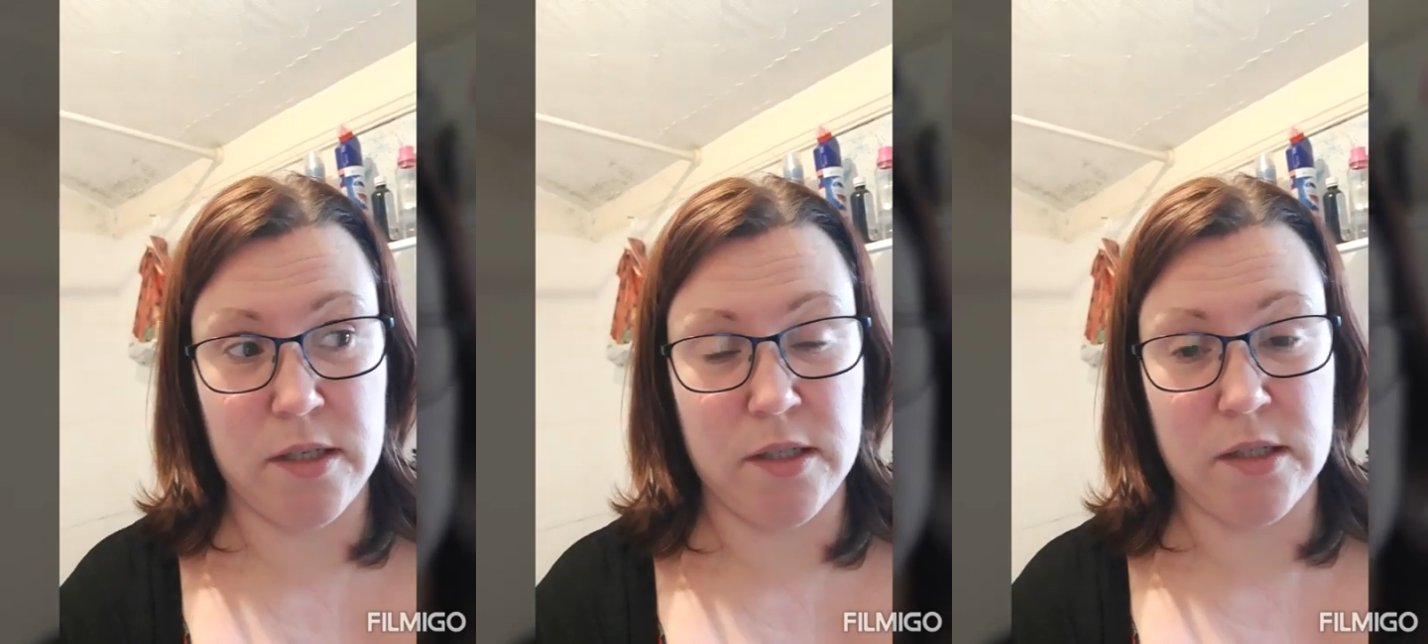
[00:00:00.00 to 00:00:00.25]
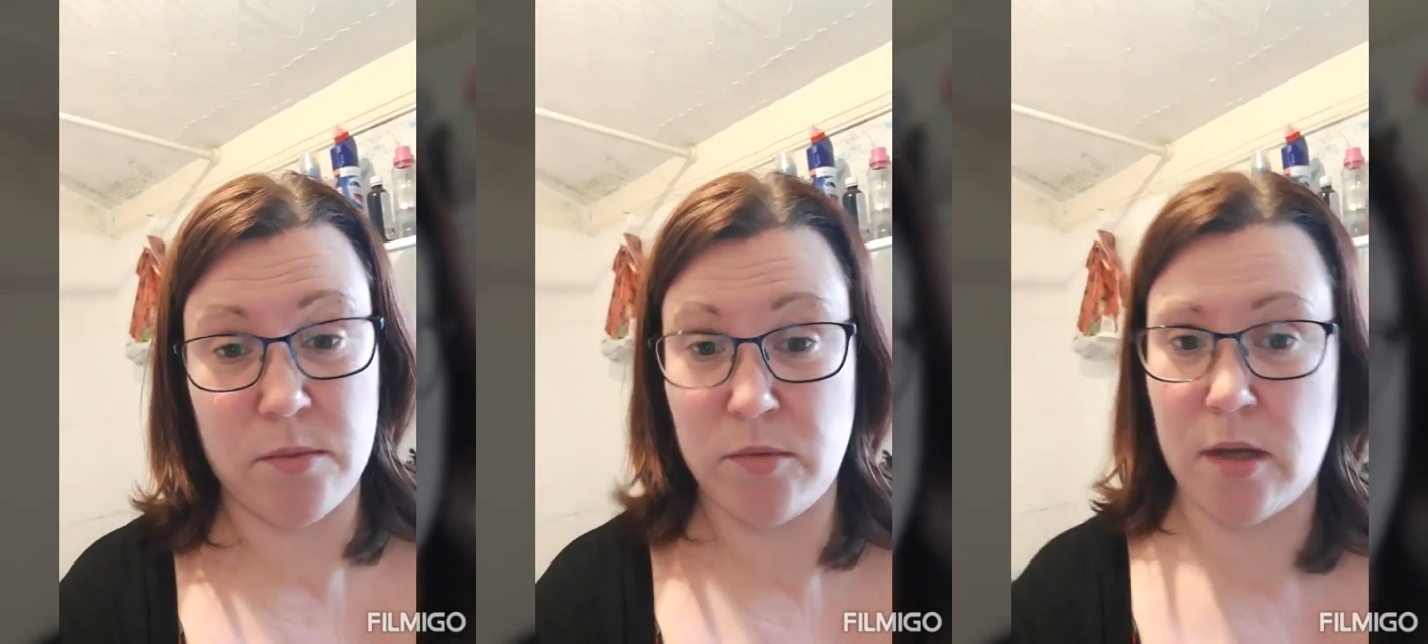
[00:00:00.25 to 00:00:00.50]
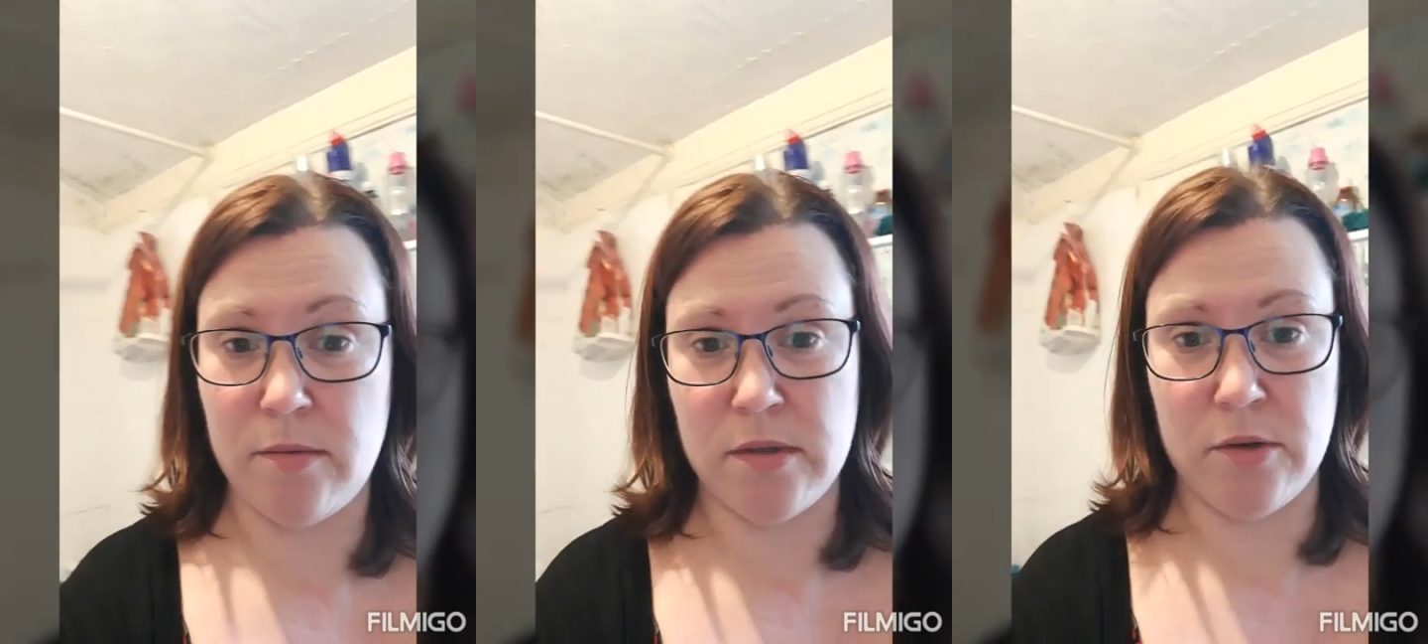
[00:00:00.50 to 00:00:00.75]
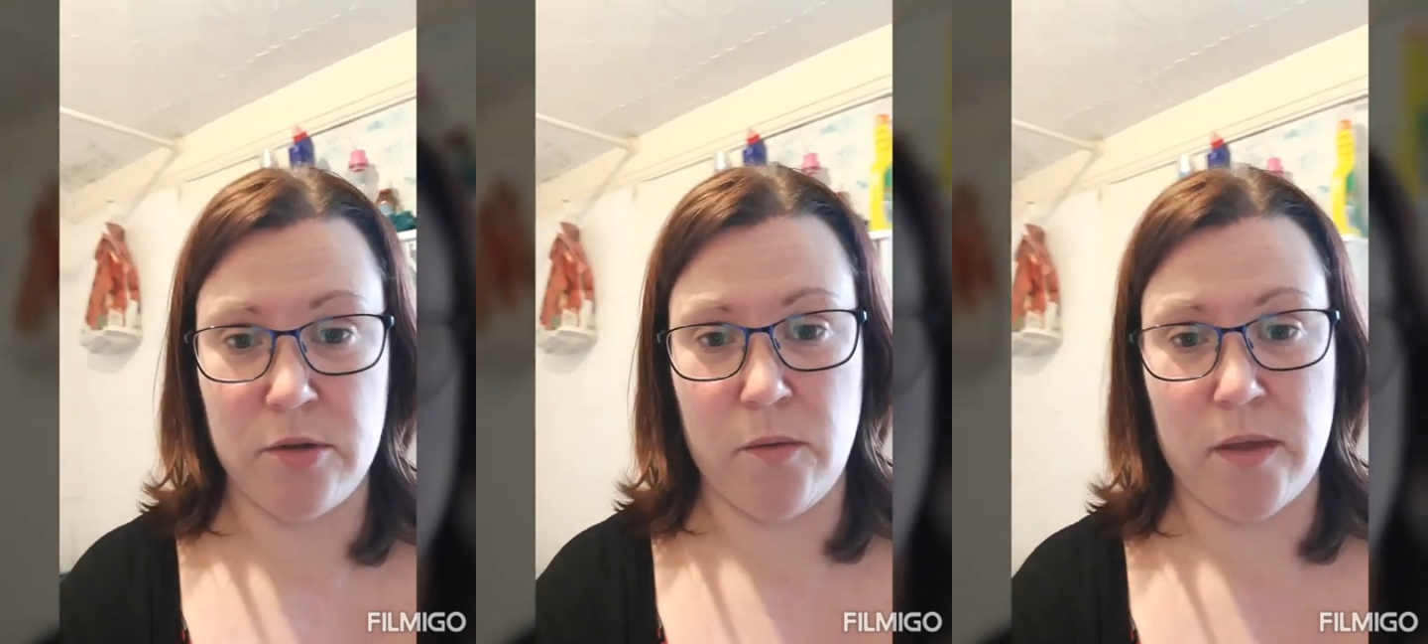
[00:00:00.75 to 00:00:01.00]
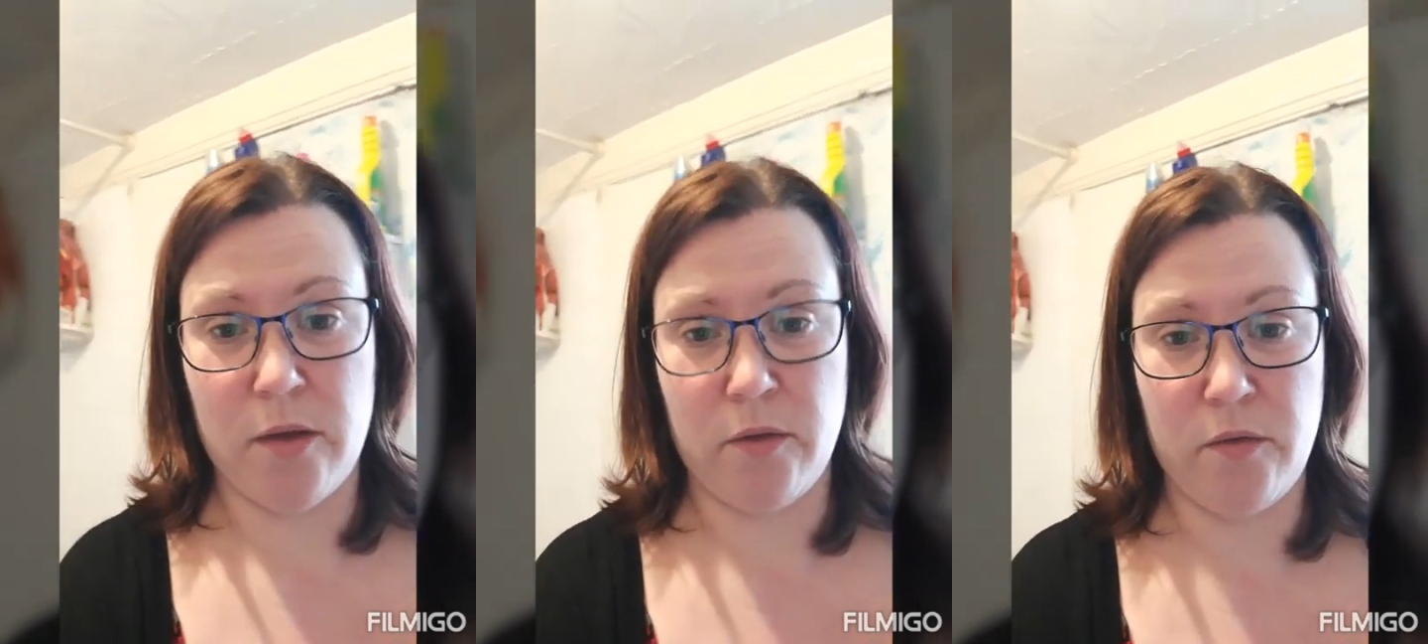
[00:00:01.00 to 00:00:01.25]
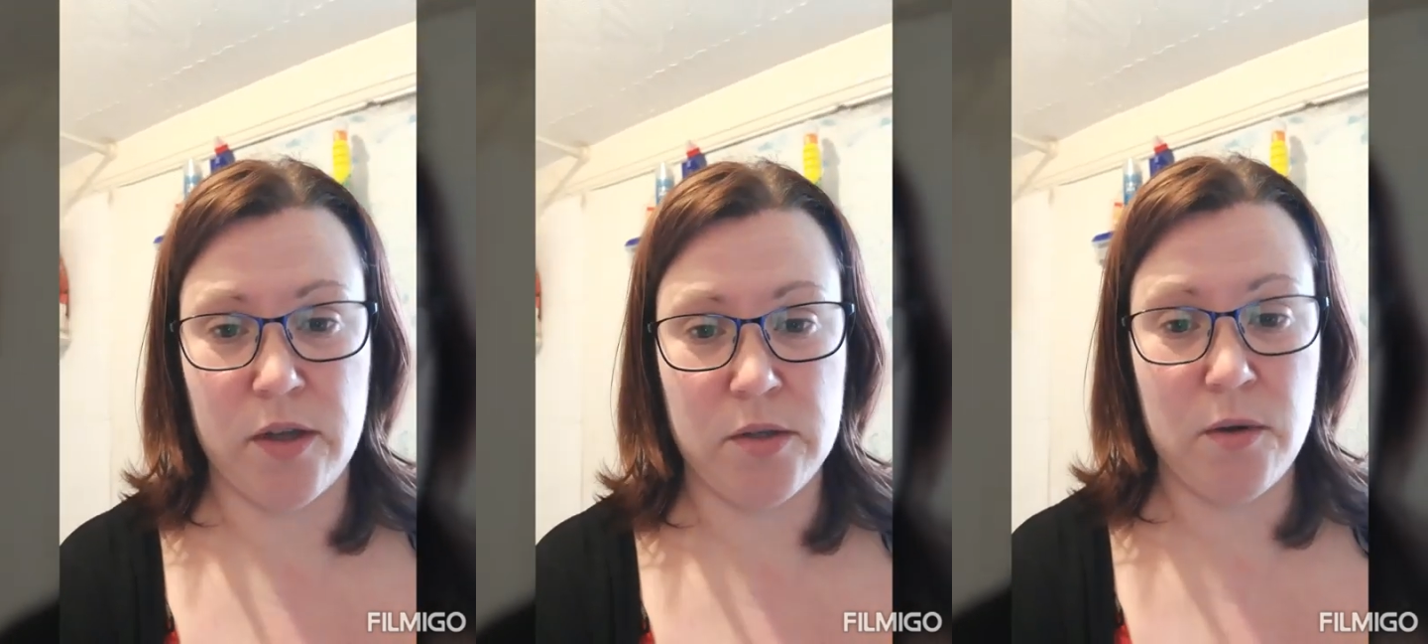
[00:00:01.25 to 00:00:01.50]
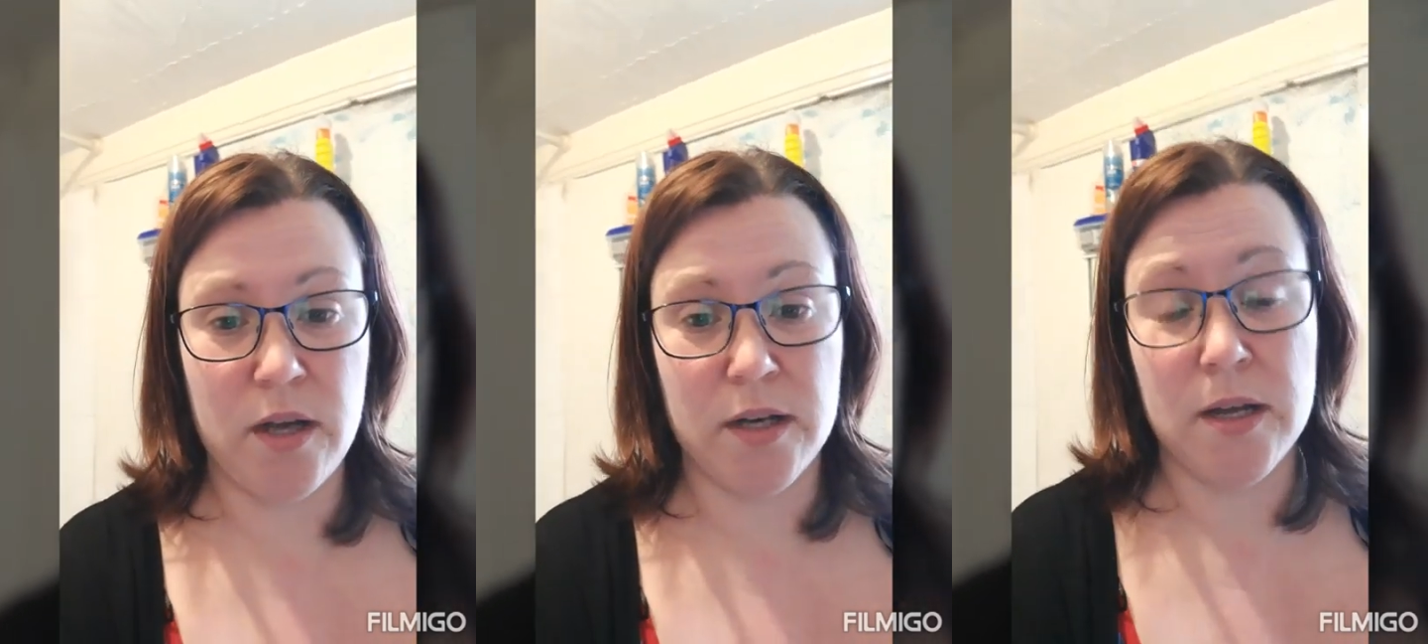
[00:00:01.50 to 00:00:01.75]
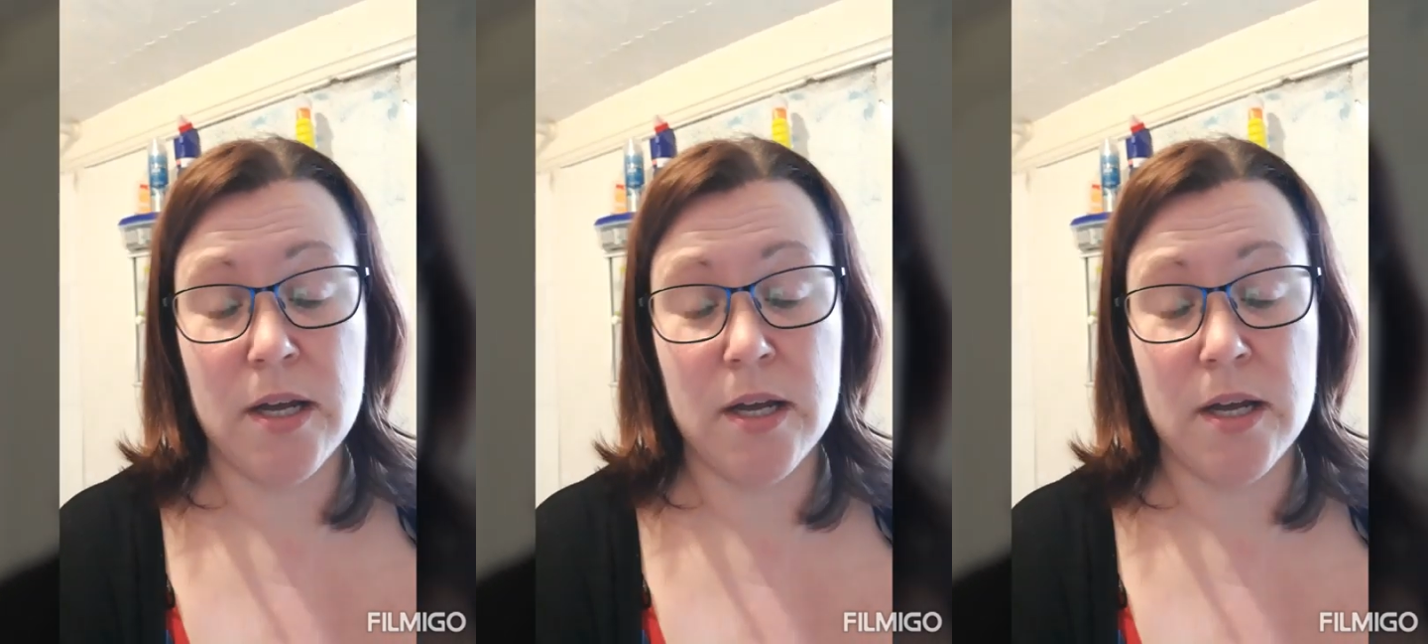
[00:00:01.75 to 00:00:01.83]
and sometimes I'll do it without the first word.